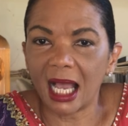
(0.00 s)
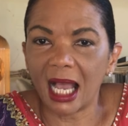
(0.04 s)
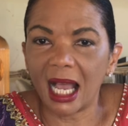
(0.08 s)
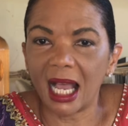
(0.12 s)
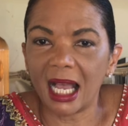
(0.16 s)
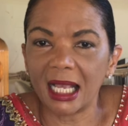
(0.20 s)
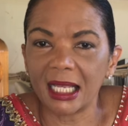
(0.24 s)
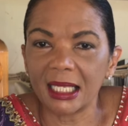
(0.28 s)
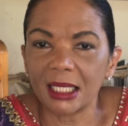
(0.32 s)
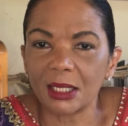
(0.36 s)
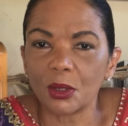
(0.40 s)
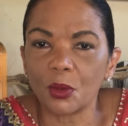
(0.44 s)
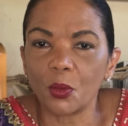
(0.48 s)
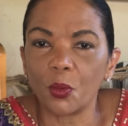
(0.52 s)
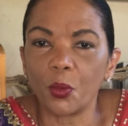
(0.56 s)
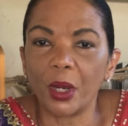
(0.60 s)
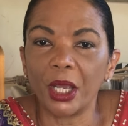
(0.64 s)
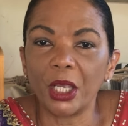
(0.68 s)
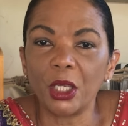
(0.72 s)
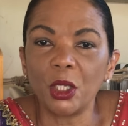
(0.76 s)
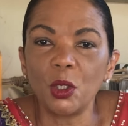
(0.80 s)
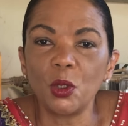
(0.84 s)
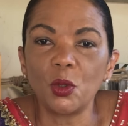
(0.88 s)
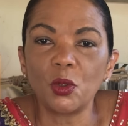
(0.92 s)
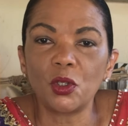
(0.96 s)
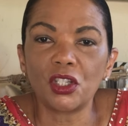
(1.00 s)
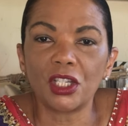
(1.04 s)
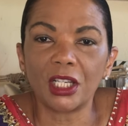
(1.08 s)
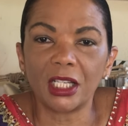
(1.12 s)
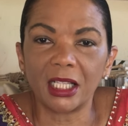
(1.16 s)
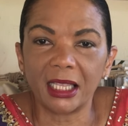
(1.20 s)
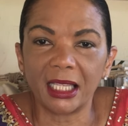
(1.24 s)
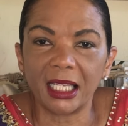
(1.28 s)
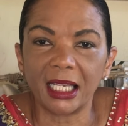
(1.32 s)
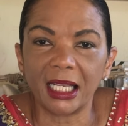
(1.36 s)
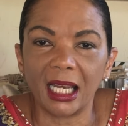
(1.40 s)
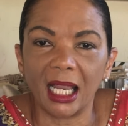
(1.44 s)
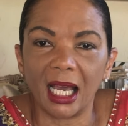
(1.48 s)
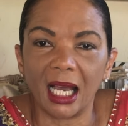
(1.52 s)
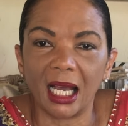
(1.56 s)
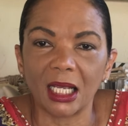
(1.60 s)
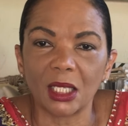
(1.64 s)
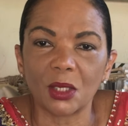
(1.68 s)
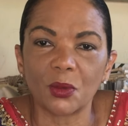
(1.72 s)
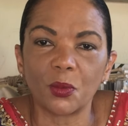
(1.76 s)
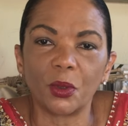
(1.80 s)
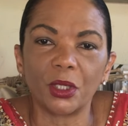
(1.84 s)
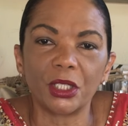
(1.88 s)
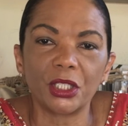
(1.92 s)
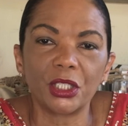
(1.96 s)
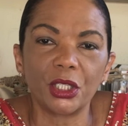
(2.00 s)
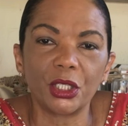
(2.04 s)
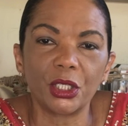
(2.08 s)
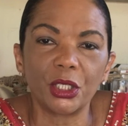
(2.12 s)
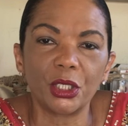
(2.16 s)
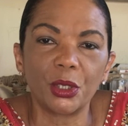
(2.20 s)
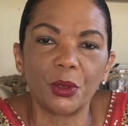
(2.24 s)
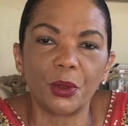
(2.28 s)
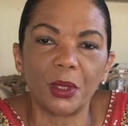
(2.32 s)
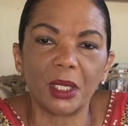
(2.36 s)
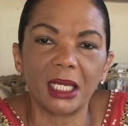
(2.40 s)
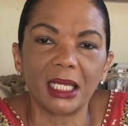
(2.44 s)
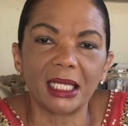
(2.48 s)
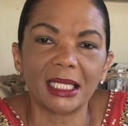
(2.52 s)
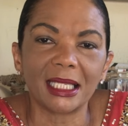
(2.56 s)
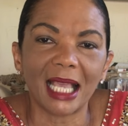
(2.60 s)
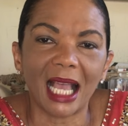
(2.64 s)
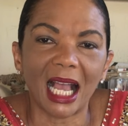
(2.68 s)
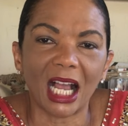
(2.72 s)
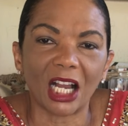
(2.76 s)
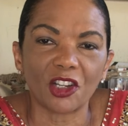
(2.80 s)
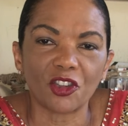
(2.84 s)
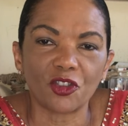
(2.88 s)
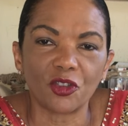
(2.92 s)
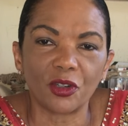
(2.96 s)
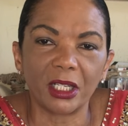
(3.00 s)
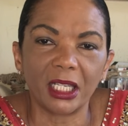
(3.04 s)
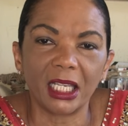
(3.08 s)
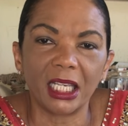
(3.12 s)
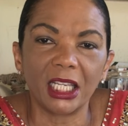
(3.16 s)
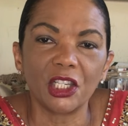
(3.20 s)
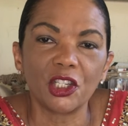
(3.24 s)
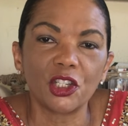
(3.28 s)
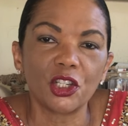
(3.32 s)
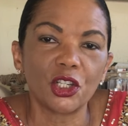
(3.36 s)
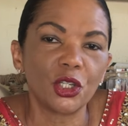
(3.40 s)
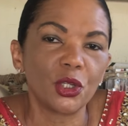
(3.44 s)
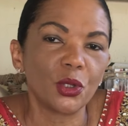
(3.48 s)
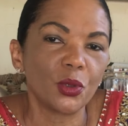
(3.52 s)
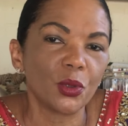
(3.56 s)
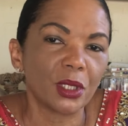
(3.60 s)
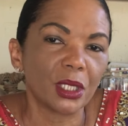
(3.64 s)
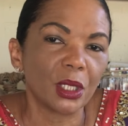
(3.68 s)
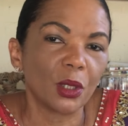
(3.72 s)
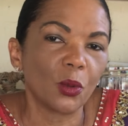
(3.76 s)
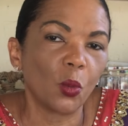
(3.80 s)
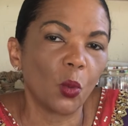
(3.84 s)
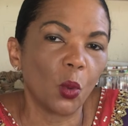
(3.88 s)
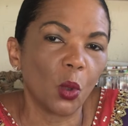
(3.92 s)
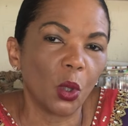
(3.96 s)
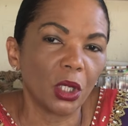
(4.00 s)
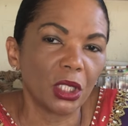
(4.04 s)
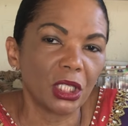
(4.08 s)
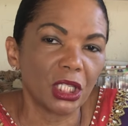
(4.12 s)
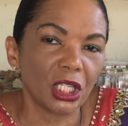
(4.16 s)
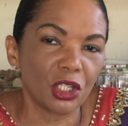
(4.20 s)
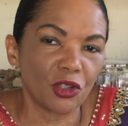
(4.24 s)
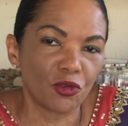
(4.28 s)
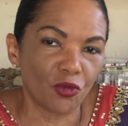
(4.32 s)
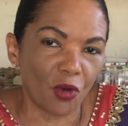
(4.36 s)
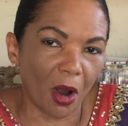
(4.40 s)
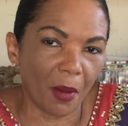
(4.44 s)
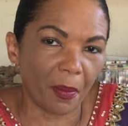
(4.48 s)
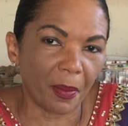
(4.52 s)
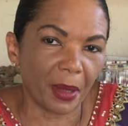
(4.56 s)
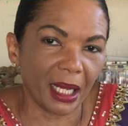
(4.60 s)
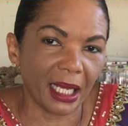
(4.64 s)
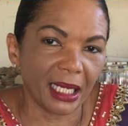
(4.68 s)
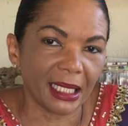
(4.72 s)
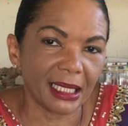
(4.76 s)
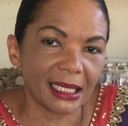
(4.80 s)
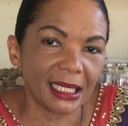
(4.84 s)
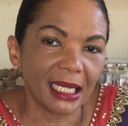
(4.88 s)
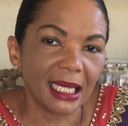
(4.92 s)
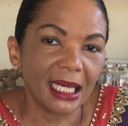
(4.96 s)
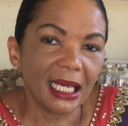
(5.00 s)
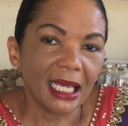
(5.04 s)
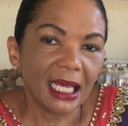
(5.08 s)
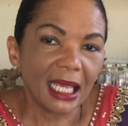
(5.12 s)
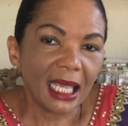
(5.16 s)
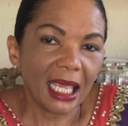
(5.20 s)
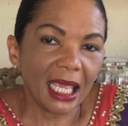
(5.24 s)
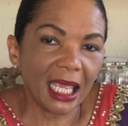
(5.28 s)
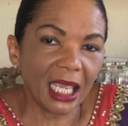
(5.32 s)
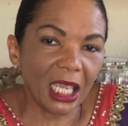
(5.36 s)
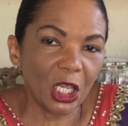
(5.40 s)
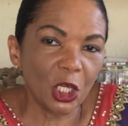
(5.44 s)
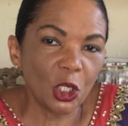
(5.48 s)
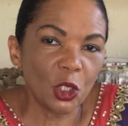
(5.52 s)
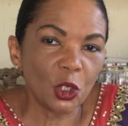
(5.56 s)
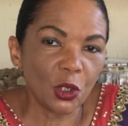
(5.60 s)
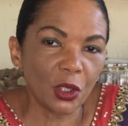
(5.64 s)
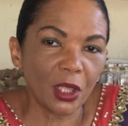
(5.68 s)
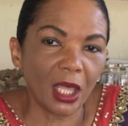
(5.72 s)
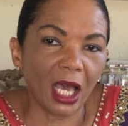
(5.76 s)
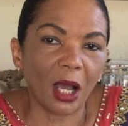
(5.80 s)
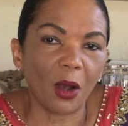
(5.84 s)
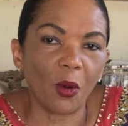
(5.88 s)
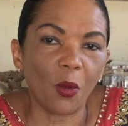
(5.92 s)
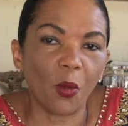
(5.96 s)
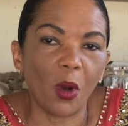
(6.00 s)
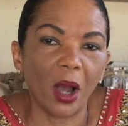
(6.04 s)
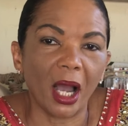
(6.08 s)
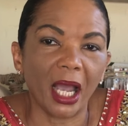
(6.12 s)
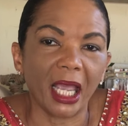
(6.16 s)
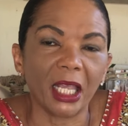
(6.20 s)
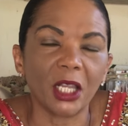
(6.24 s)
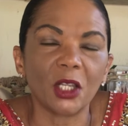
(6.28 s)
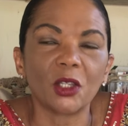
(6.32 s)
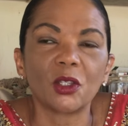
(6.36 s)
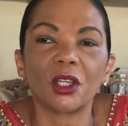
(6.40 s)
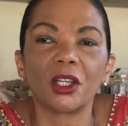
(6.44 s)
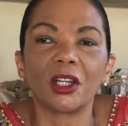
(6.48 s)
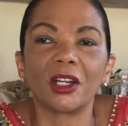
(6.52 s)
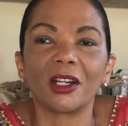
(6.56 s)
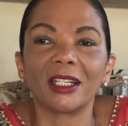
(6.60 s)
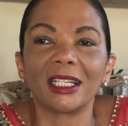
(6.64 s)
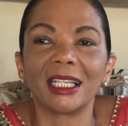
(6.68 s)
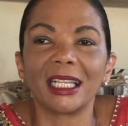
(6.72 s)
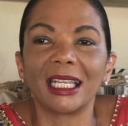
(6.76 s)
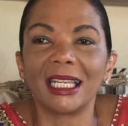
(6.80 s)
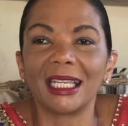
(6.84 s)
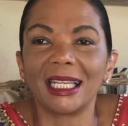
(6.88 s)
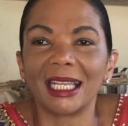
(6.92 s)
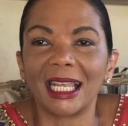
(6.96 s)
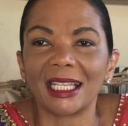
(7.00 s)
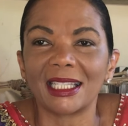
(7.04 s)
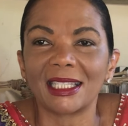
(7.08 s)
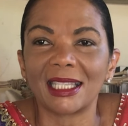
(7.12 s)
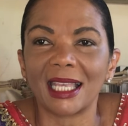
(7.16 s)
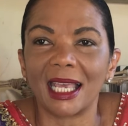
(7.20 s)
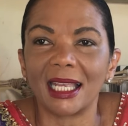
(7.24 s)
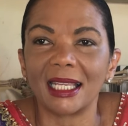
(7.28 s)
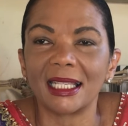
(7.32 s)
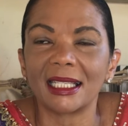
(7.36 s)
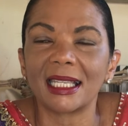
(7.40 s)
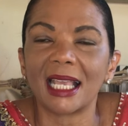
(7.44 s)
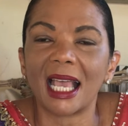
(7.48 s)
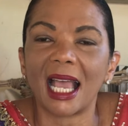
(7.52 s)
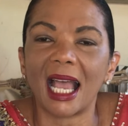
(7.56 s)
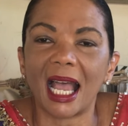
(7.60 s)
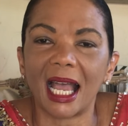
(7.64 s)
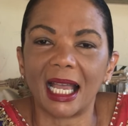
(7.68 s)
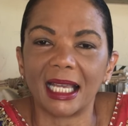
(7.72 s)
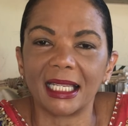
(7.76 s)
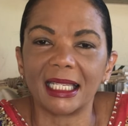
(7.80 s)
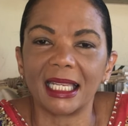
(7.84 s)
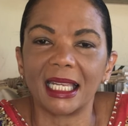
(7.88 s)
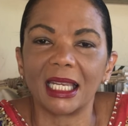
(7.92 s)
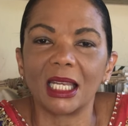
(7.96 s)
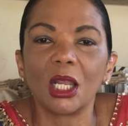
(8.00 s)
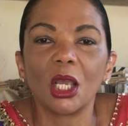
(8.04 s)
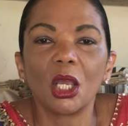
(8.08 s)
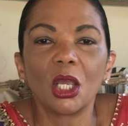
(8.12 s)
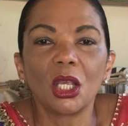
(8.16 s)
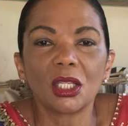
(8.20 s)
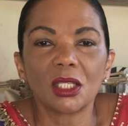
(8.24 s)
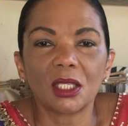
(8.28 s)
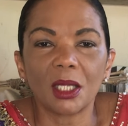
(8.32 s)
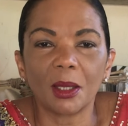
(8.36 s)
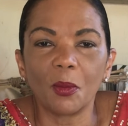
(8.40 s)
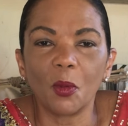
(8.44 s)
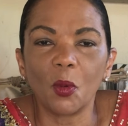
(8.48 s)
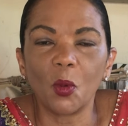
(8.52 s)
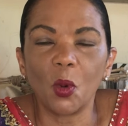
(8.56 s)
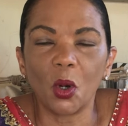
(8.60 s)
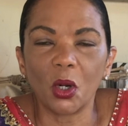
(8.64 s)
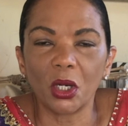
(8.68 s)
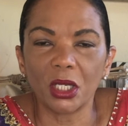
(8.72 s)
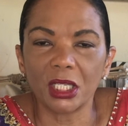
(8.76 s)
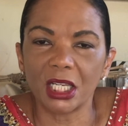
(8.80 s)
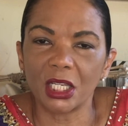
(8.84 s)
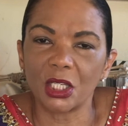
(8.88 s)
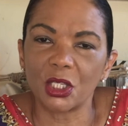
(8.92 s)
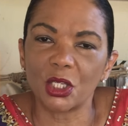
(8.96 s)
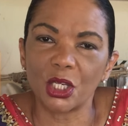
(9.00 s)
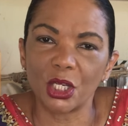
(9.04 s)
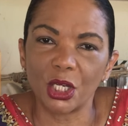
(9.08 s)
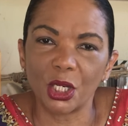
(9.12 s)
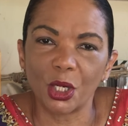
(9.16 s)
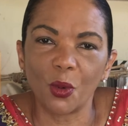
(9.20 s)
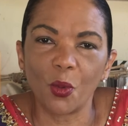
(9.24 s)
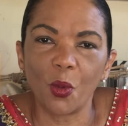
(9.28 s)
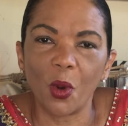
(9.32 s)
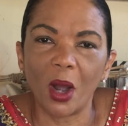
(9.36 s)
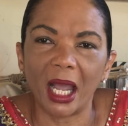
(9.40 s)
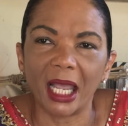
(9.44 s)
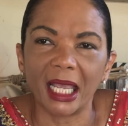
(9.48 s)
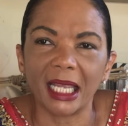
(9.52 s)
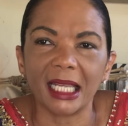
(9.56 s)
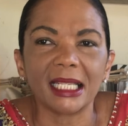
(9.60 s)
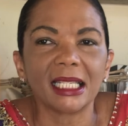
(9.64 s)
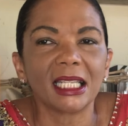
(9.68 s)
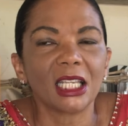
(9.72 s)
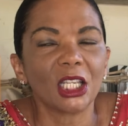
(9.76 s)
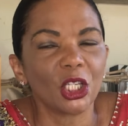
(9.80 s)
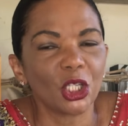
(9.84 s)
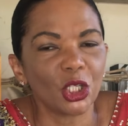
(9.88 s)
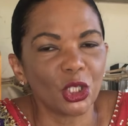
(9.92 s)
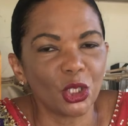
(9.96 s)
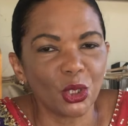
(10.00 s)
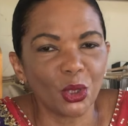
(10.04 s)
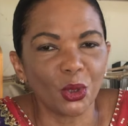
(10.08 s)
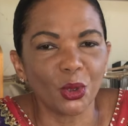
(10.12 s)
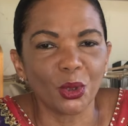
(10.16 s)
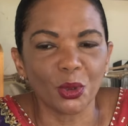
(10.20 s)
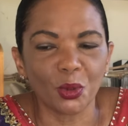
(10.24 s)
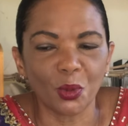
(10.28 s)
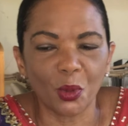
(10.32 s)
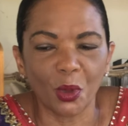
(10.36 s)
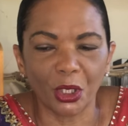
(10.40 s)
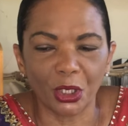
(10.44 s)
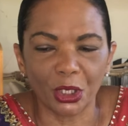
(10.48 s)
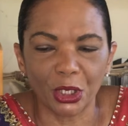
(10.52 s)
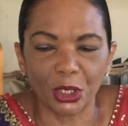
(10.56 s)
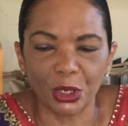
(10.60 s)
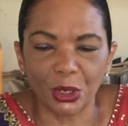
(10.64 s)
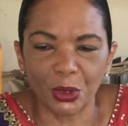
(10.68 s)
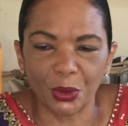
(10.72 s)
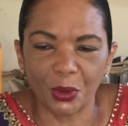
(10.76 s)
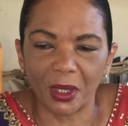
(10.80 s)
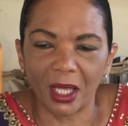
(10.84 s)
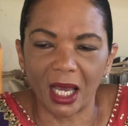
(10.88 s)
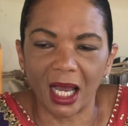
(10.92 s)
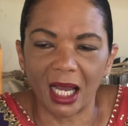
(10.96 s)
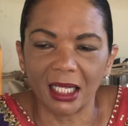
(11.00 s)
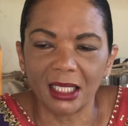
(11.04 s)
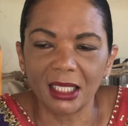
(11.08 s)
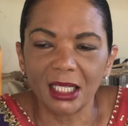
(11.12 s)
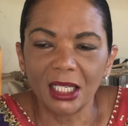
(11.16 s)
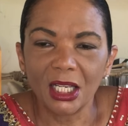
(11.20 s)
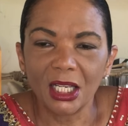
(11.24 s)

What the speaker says: As when you chill the glass, what you're doing is actually introducing water droplets into that wine. So you're, in a sense, adding some water to your wines. You don't want to do that.